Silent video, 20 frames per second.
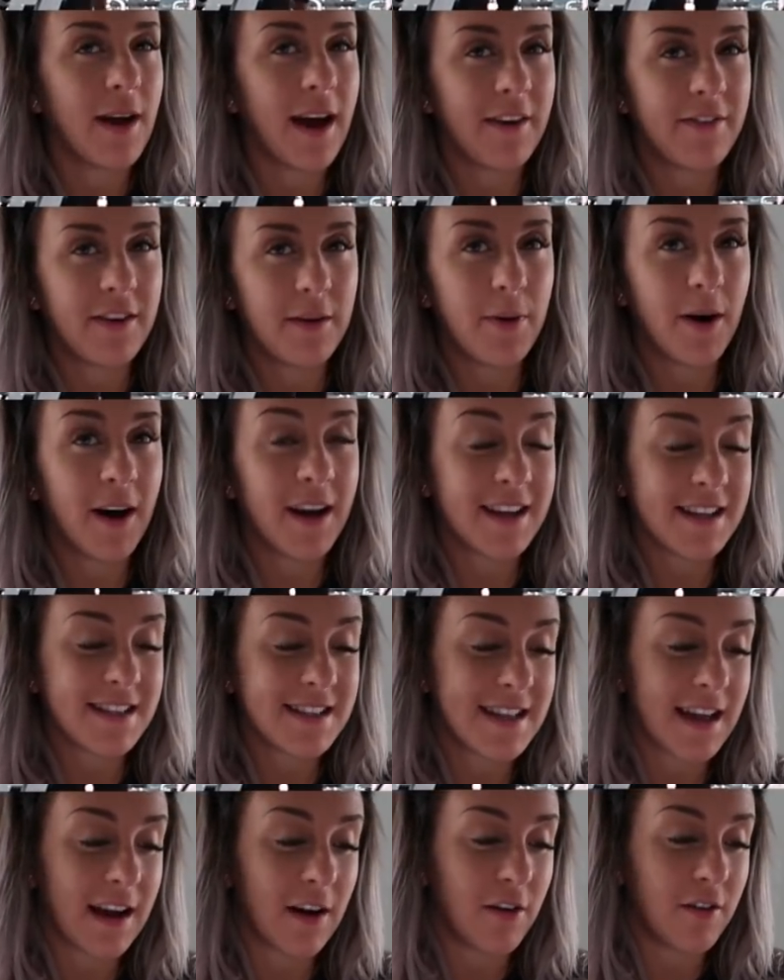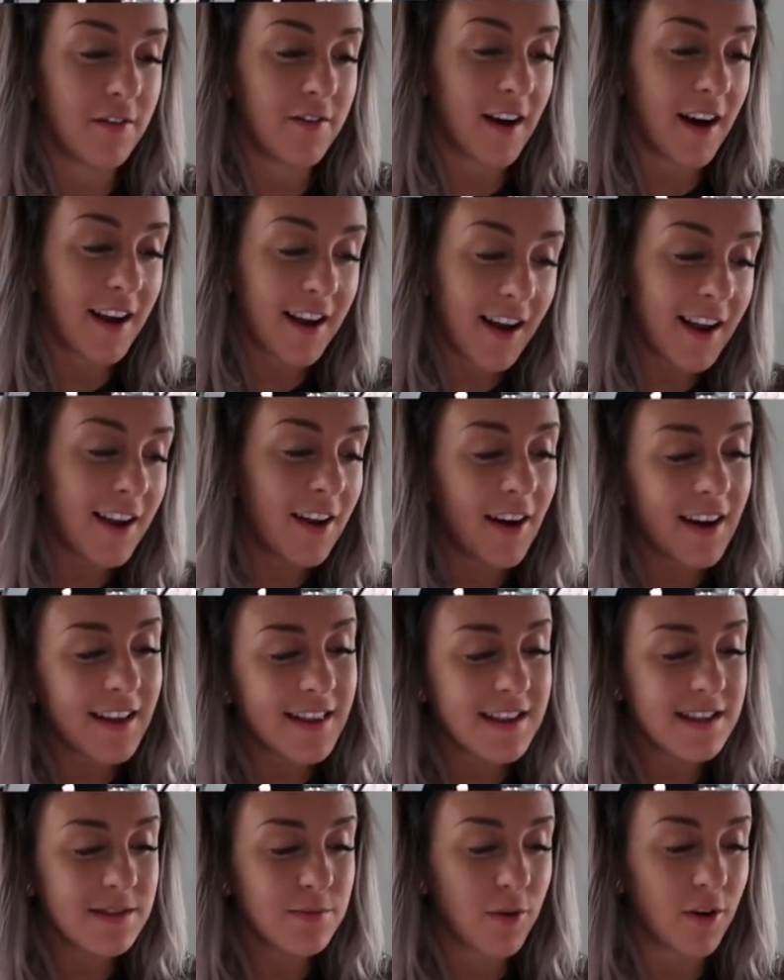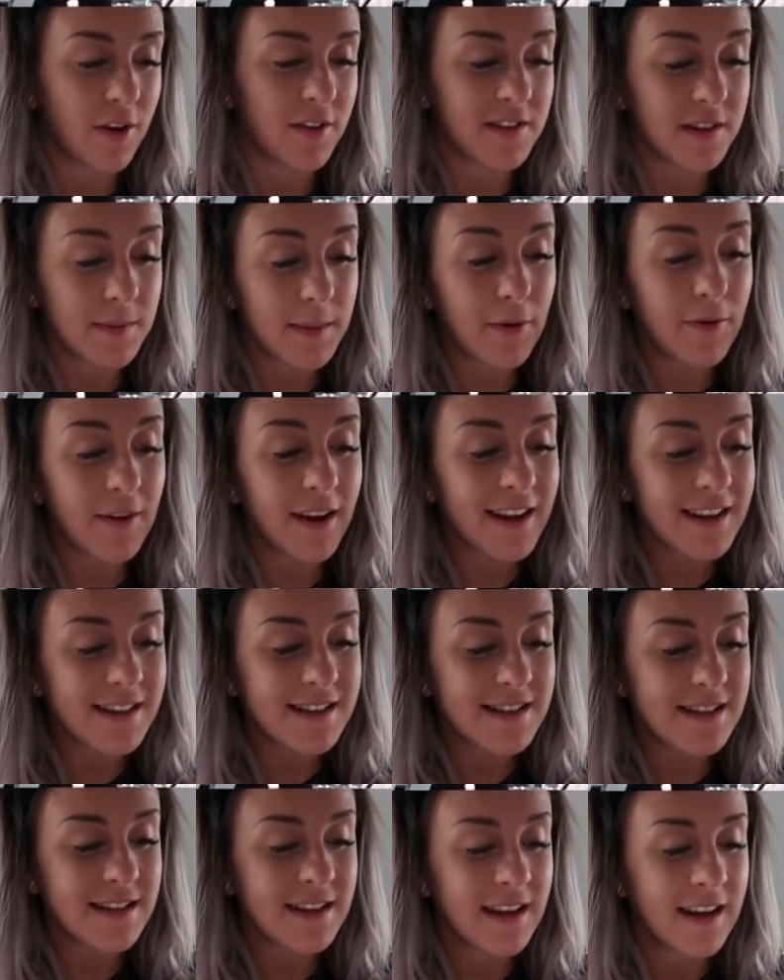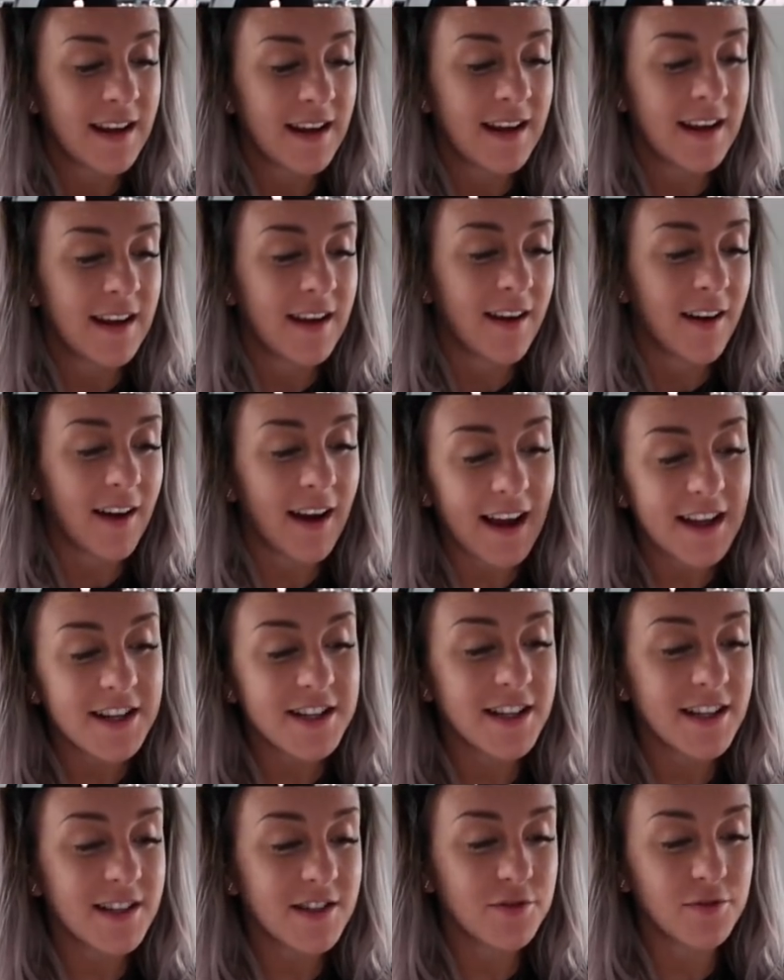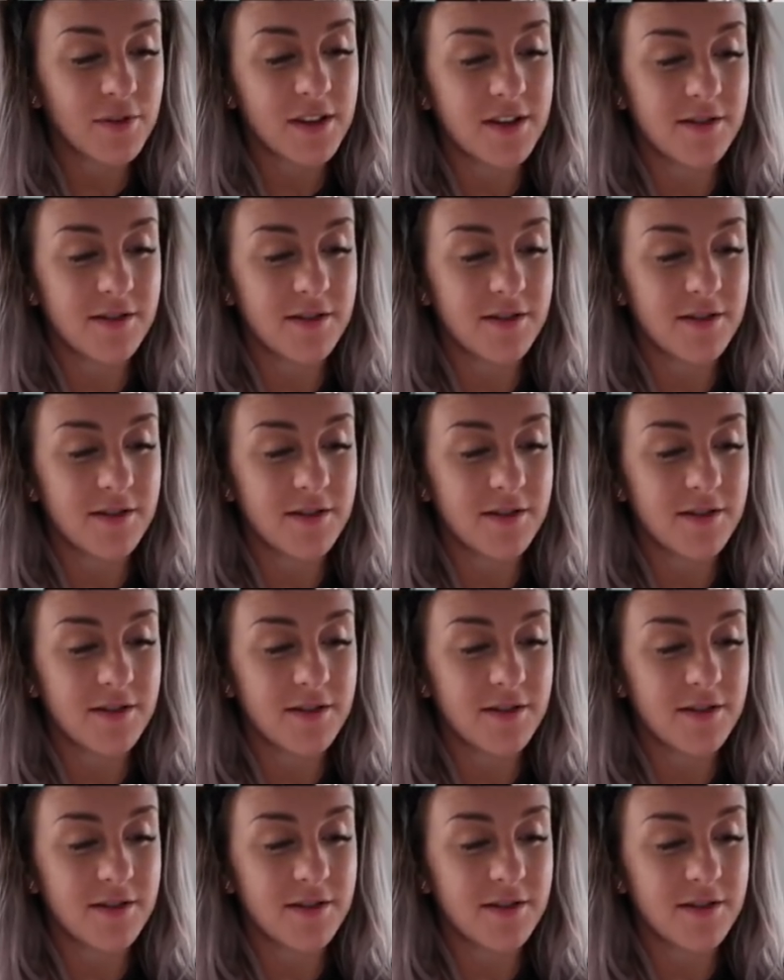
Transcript: heavy by itself. I, I, like this one, to be honest. I actually enjoy